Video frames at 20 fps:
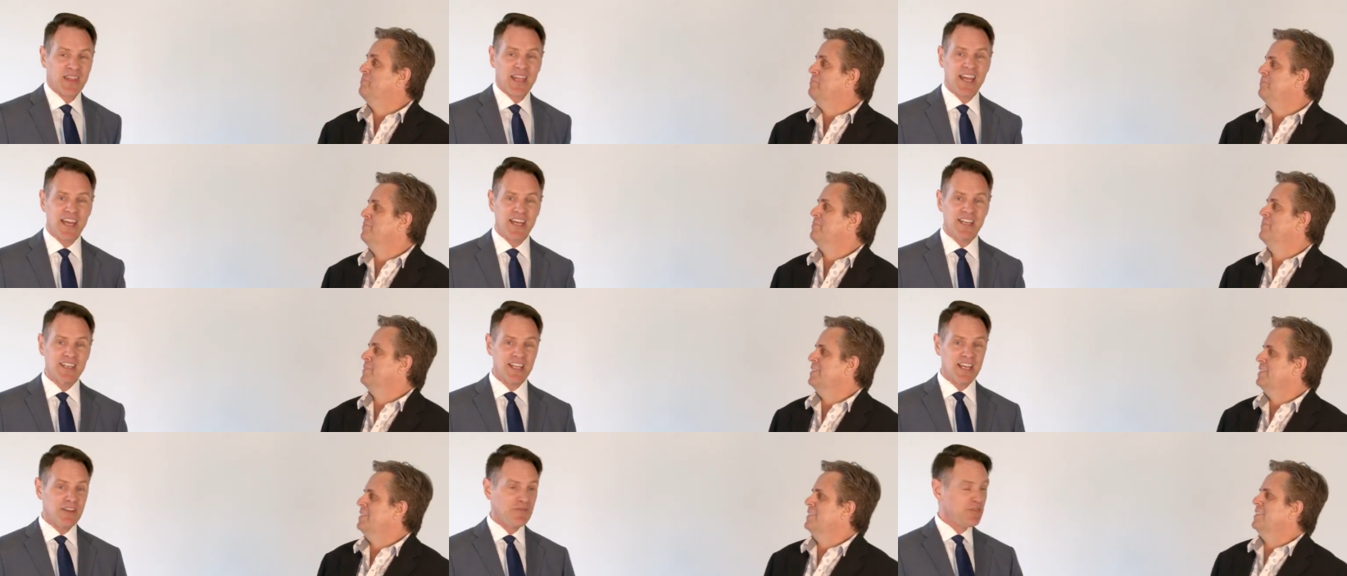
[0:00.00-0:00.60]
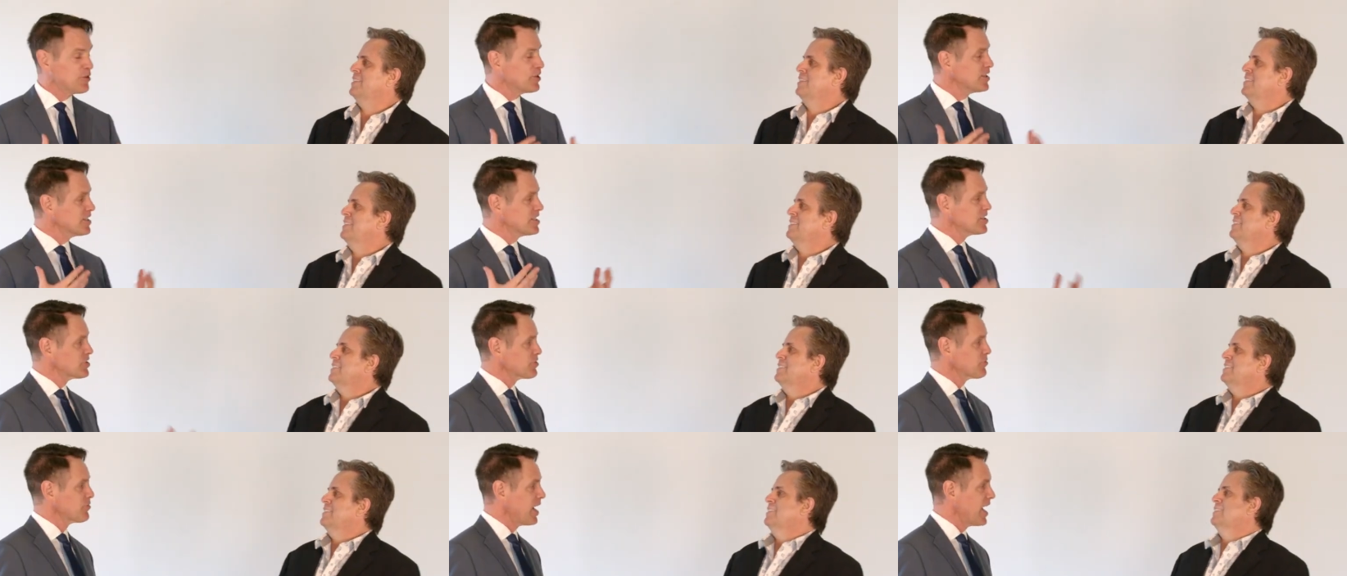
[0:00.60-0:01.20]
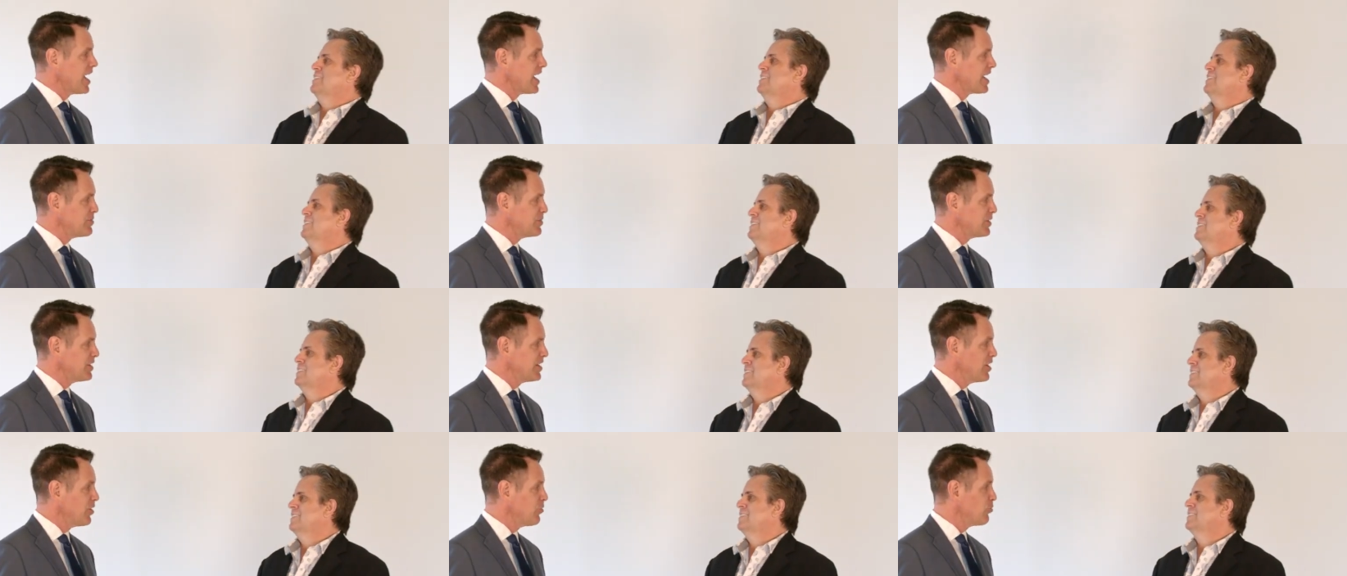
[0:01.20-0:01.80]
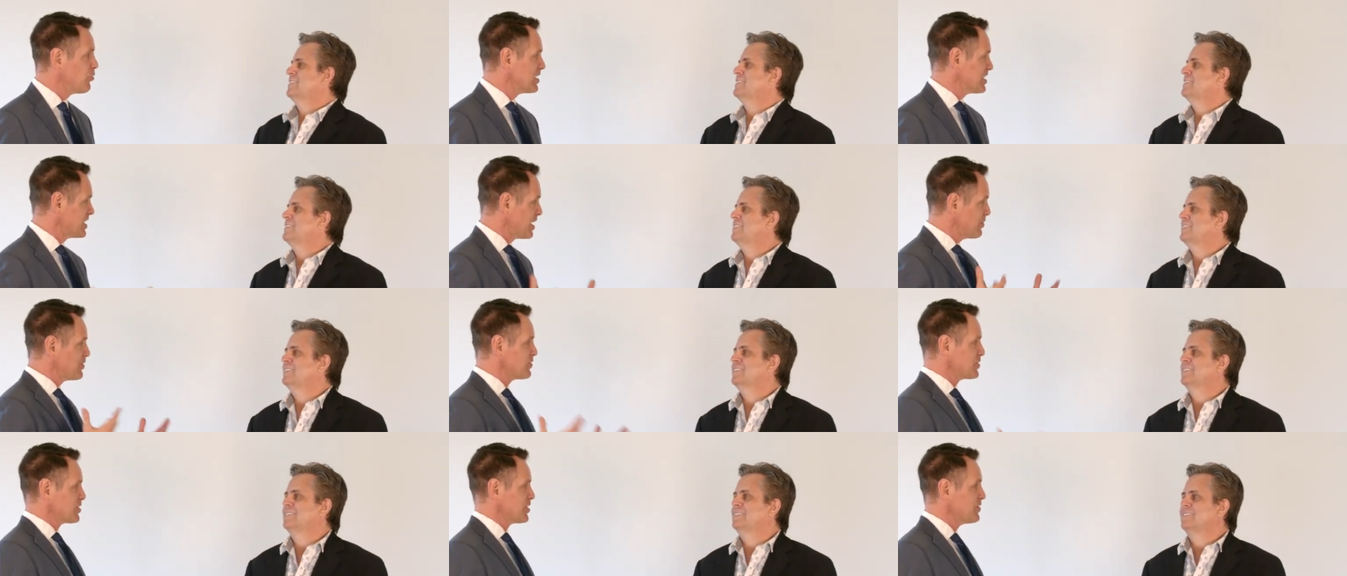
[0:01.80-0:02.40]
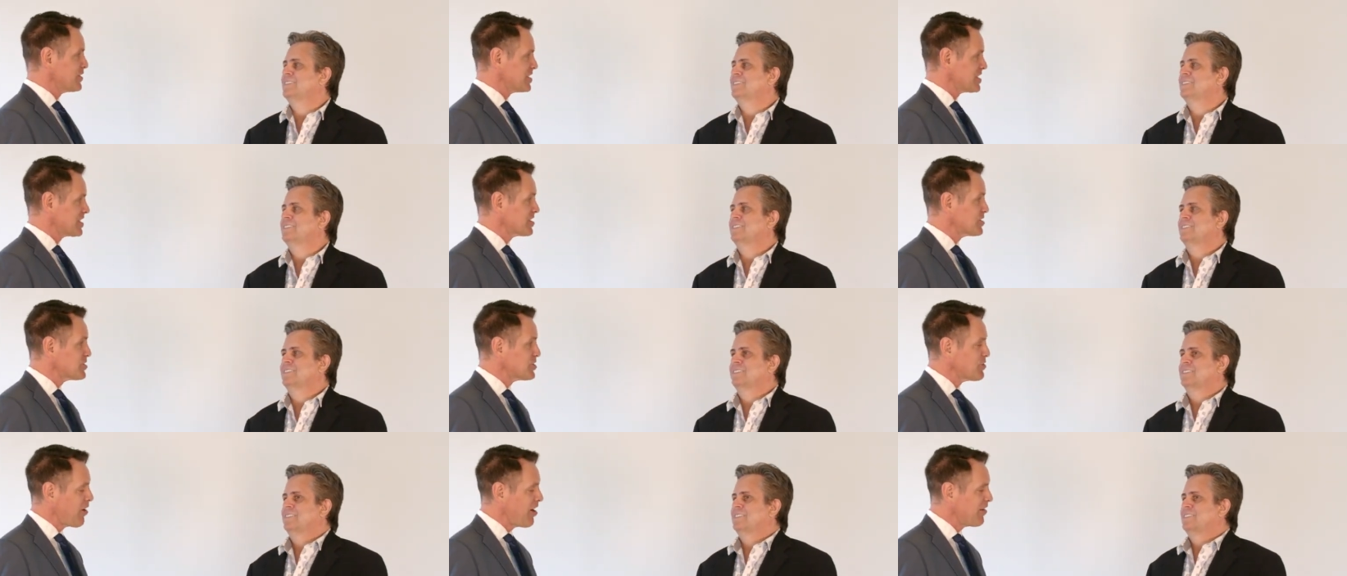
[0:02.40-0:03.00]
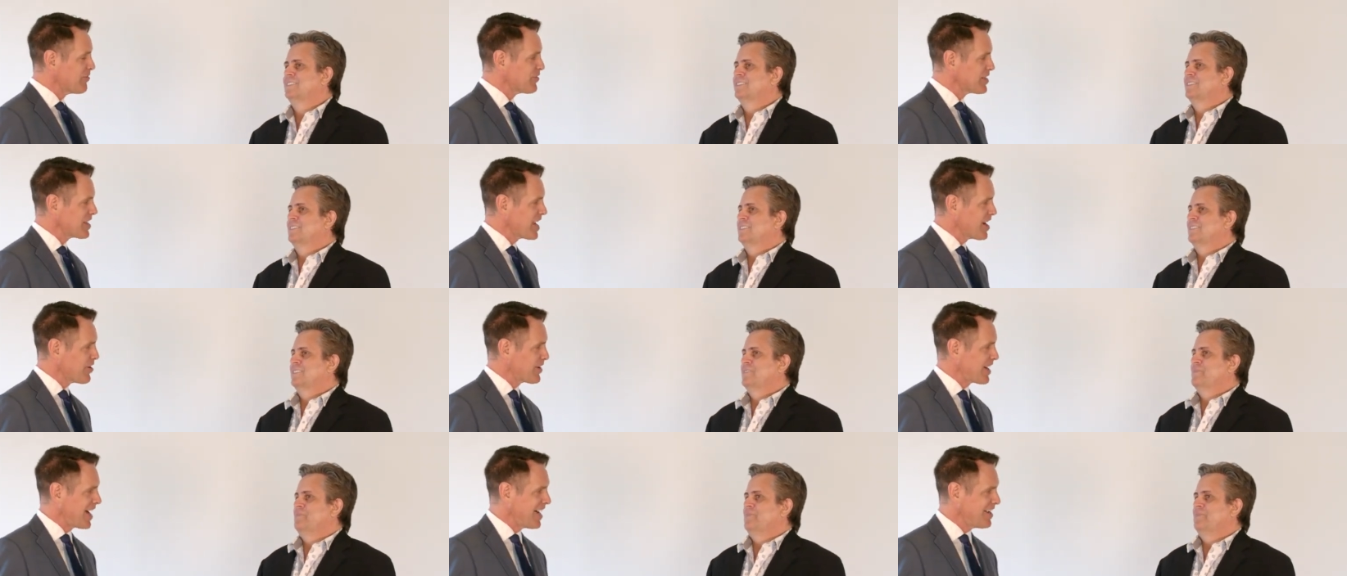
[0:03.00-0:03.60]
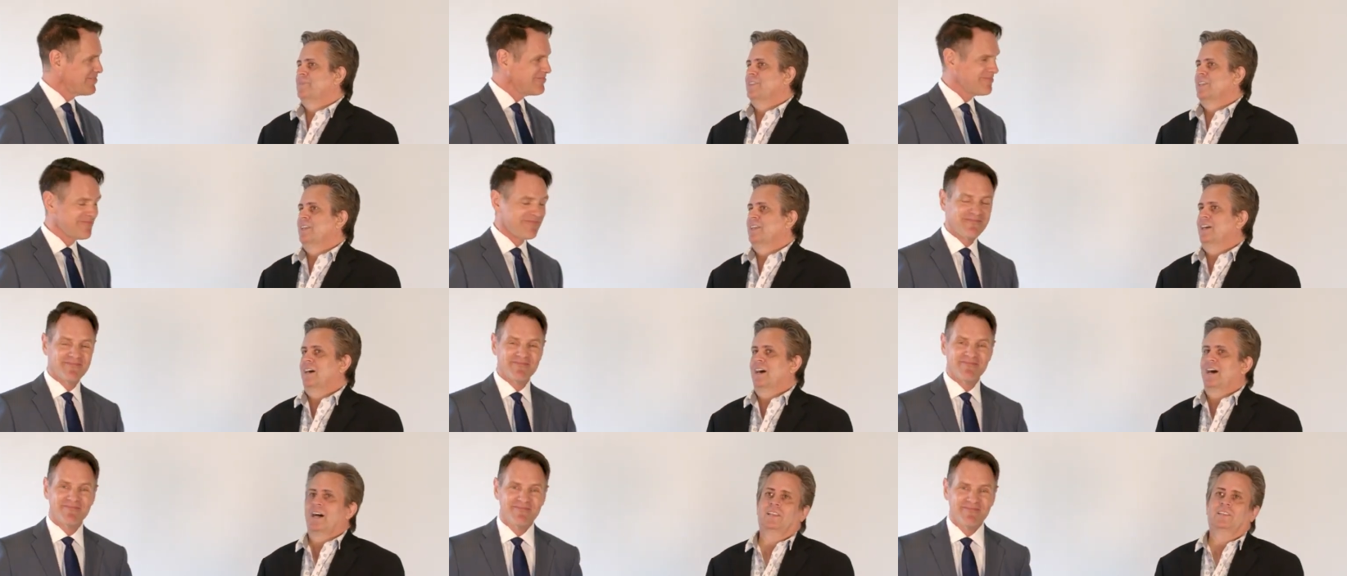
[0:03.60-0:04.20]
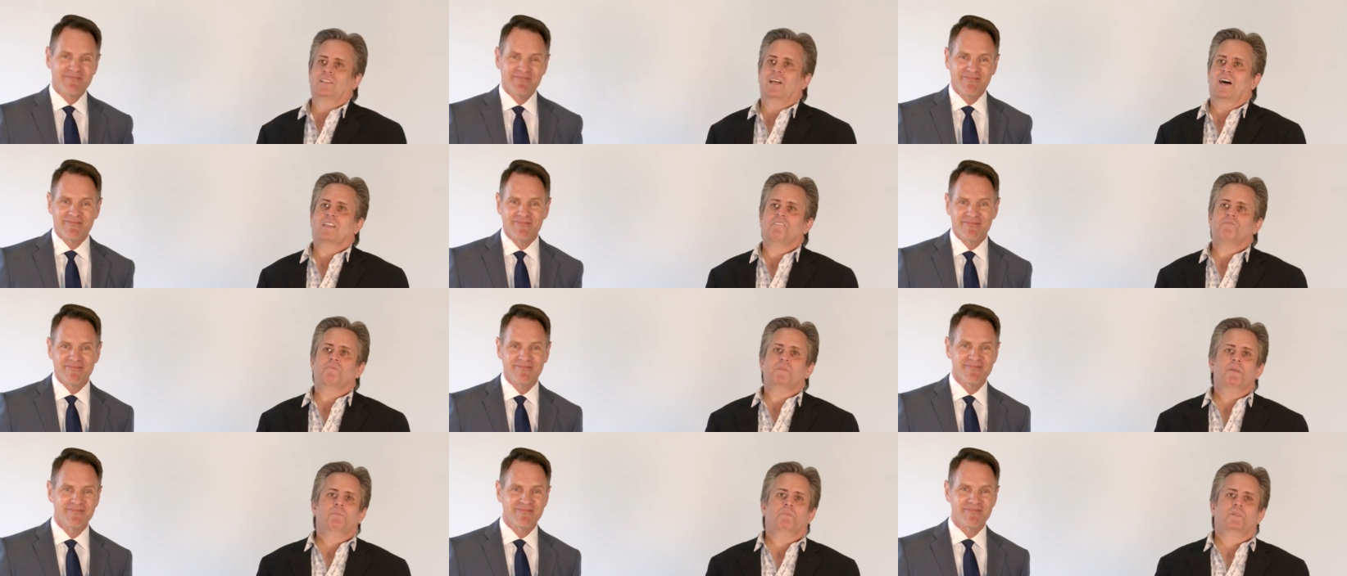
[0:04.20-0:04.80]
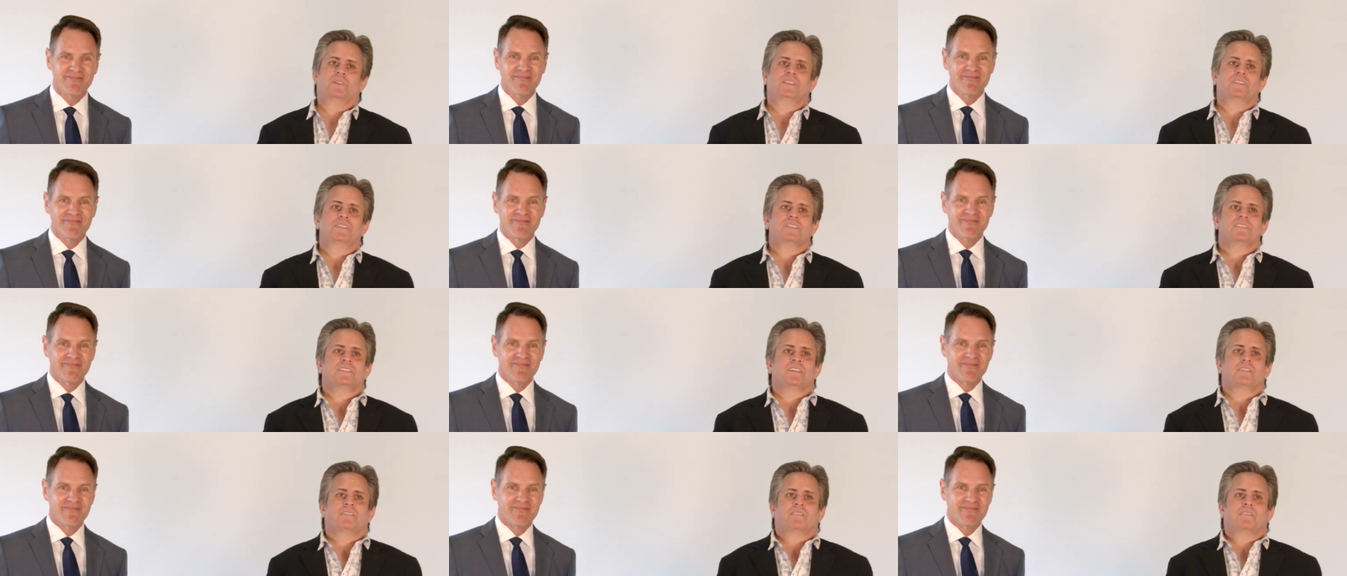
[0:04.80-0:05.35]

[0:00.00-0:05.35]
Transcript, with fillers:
Speaker 1: And if you could describe what type of services do you offer the area? A lot of people in this